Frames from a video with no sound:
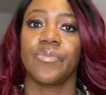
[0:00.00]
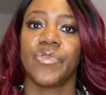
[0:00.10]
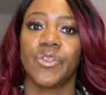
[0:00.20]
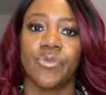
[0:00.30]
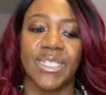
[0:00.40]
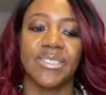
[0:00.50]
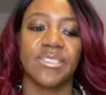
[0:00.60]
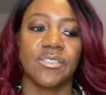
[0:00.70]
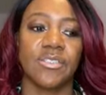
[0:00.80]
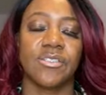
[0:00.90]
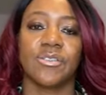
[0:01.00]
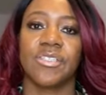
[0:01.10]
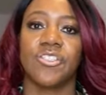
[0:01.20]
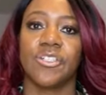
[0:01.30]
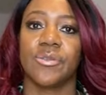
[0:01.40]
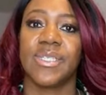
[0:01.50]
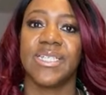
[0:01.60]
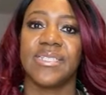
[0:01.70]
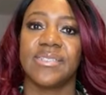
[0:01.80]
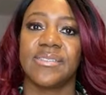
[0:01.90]
The reason that you know
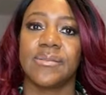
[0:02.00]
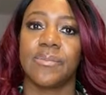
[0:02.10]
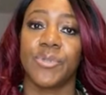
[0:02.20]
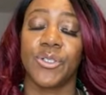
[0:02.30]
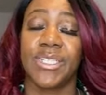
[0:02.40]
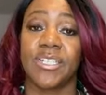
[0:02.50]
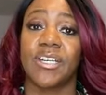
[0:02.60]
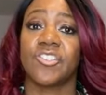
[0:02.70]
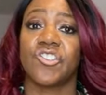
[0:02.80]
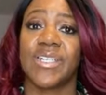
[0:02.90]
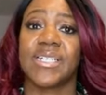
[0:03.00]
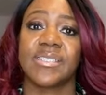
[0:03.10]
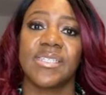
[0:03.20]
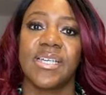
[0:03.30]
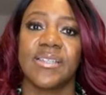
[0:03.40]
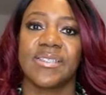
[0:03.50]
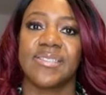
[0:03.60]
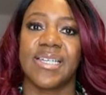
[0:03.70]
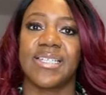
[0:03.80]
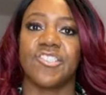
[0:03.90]
it is put in a contract that
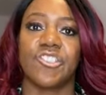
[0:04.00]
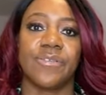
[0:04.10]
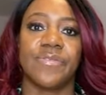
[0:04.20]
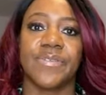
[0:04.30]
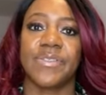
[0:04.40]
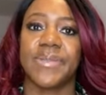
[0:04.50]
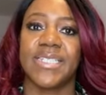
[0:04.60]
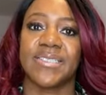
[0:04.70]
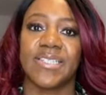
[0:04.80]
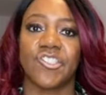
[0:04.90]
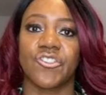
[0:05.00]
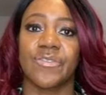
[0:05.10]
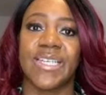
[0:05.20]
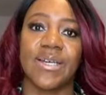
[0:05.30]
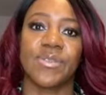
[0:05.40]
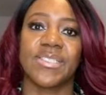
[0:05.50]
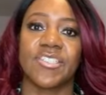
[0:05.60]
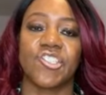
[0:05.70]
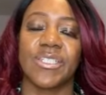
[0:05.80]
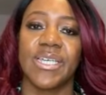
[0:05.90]
says you know fifty minute session or an hour
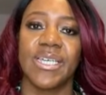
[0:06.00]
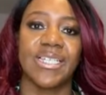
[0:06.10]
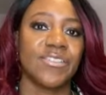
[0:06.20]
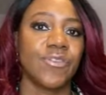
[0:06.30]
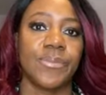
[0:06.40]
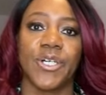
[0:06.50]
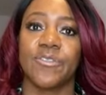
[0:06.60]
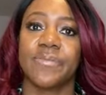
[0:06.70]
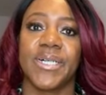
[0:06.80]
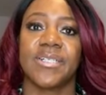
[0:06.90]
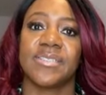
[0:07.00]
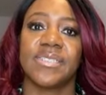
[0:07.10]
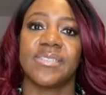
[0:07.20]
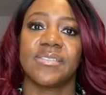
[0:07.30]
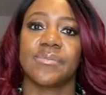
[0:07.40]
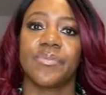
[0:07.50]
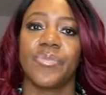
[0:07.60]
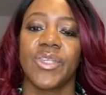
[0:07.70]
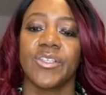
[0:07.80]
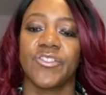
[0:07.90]
session is for both parties.
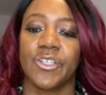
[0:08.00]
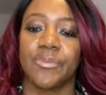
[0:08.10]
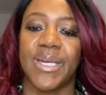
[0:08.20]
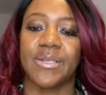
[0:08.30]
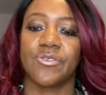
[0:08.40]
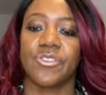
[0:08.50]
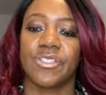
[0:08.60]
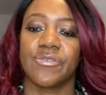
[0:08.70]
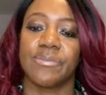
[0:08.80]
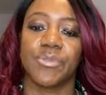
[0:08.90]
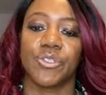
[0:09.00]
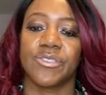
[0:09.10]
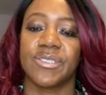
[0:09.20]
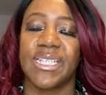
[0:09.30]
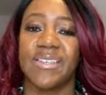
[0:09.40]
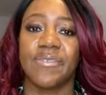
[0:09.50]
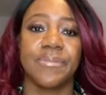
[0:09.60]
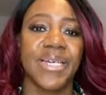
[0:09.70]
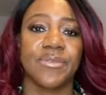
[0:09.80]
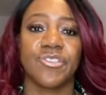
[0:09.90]
So boundaries are important, even
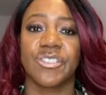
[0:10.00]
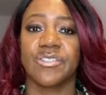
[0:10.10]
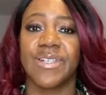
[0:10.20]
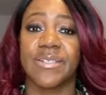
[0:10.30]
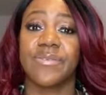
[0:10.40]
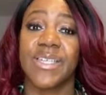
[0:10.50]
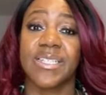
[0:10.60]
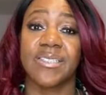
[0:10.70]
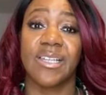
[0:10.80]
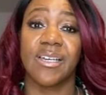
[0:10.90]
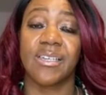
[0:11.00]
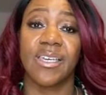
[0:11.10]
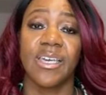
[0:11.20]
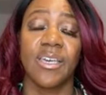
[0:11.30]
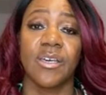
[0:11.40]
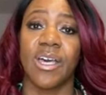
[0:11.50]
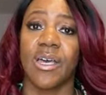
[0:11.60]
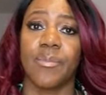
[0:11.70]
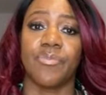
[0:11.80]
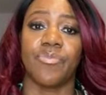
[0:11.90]
boundaries around things like
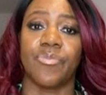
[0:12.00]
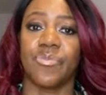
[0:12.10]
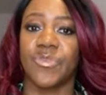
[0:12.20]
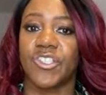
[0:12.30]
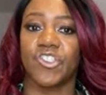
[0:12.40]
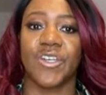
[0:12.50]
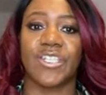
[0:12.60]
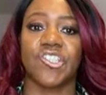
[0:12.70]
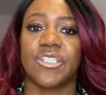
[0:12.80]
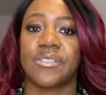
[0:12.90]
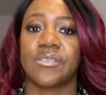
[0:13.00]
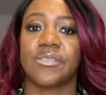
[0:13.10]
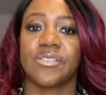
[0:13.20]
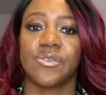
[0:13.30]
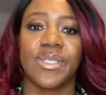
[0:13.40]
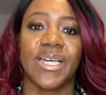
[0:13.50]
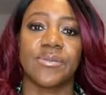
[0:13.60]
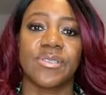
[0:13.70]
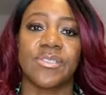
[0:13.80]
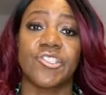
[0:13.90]
um distractions. So a
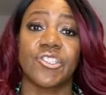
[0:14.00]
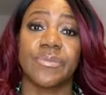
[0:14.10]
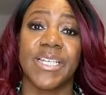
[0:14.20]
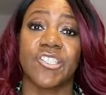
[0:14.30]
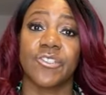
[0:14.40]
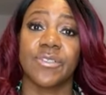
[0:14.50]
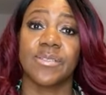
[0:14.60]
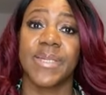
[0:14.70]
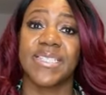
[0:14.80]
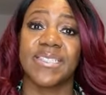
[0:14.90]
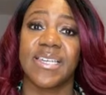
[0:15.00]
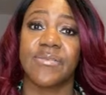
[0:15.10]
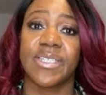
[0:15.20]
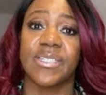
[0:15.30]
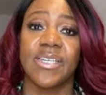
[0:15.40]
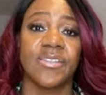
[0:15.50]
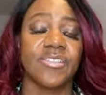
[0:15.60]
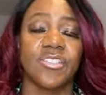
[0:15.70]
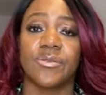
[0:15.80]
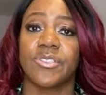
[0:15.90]
counsellor should make sure the space they're in, there's
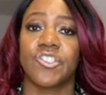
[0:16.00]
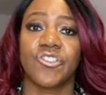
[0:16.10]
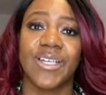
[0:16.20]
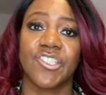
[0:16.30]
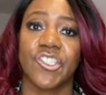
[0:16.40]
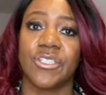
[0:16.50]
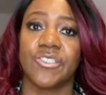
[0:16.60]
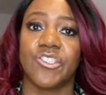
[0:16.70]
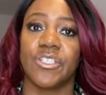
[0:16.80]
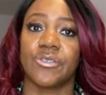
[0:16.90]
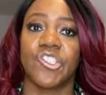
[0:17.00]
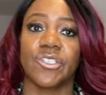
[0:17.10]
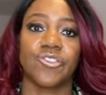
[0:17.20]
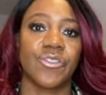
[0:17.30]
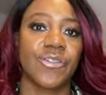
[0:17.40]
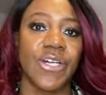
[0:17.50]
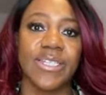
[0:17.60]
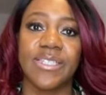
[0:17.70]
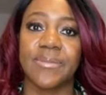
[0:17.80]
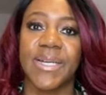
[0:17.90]
no distractions, you know children crying
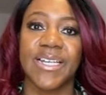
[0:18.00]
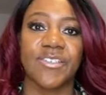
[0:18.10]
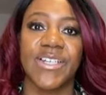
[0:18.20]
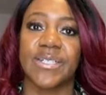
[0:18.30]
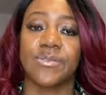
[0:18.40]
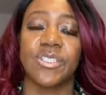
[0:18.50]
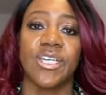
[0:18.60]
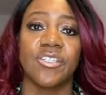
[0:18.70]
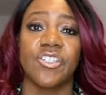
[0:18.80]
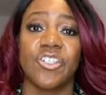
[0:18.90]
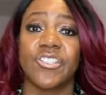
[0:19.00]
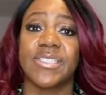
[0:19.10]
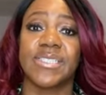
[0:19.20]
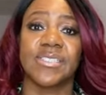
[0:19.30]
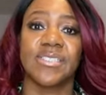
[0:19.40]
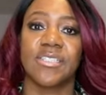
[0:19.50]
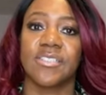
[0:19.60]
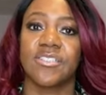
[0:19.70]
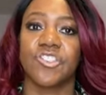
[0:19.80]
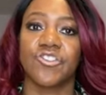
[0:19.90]
in the background, noises that can
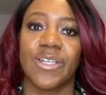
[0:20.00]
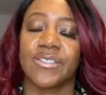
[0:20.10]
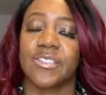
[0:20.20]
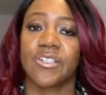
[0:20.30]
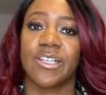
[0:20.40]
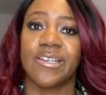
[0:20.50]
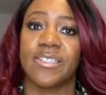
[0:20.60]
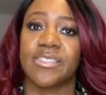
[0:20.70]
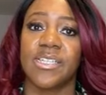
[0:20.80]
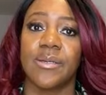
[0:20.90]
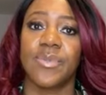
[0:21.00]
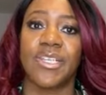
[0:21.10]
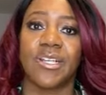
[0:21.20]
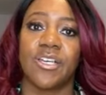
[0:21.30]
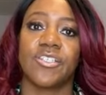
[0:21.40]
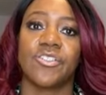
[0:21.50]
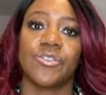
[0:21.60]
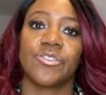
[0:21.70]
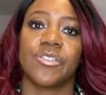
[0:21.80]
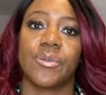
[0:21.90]
distract the client, but the client
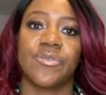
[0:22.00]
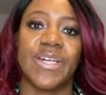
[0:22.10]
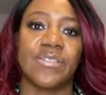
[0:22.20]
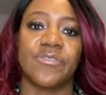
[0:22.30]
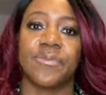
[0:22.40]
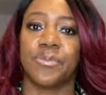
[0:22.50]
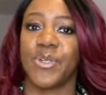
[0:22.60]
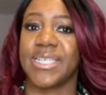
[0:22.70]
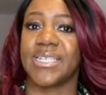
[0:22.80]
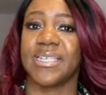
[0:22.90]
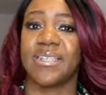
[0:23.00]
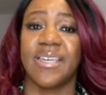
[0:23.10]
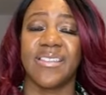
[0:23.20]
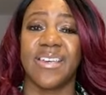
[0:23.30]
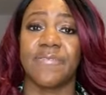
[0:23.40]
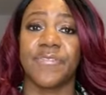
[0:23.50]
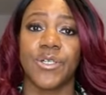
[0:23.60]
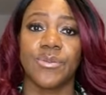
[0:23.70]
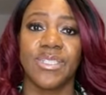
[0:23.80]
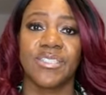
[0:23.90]
also around bringing their
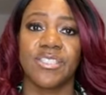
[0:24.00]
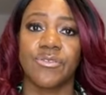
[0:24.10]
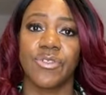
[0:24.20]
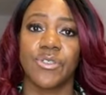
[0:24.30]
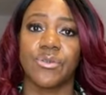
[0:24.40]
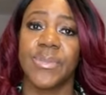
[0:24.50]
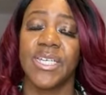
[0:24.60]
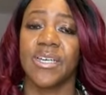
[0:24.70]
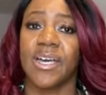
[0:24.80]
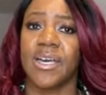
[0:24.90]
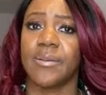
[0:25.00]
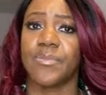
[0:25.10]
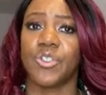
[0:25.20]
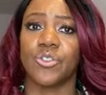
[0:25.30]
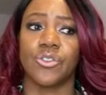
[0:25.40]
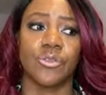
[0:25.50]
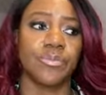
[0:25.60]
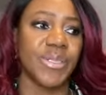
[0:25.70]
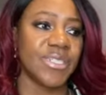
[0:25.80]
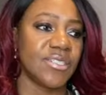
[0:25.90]
phone into the room, um, or
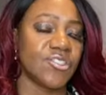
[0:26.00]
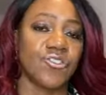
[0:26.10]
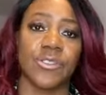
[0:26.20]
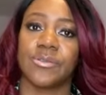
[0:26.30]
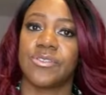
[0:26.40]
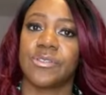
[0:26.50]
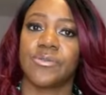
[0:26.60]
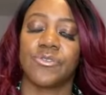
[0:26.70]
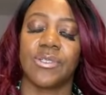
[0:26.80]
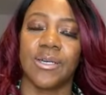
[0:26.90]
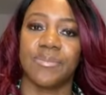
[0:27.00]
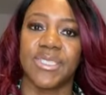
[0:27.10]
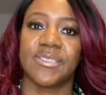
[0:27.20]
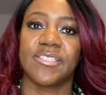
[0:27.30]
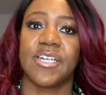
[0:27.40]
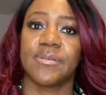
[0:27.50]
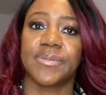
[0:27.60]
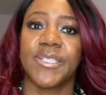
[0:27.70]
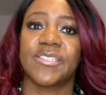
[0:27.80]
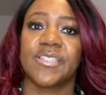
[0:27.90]
being dist um, disturbed
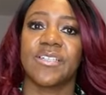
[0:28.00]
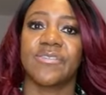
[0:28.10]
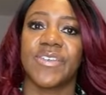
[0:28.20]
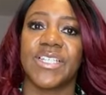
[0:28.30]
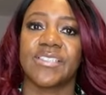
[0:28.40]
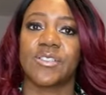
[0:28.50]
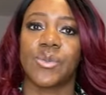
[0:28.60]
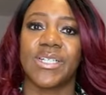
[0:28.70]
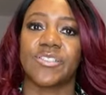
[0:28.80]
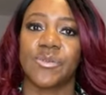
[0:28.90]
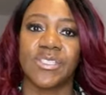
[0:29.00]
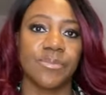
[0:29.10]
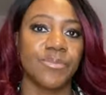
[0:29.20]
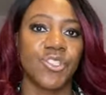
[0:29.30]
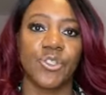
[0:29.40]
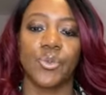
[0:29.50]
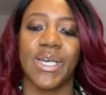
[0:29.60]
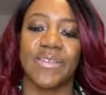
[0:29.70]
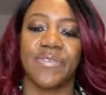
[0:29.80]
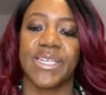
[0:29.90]
by certain things as well. So it's a two-way
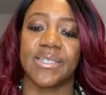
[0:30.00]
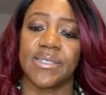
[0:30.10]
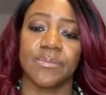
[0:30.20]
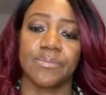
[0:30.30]
thing.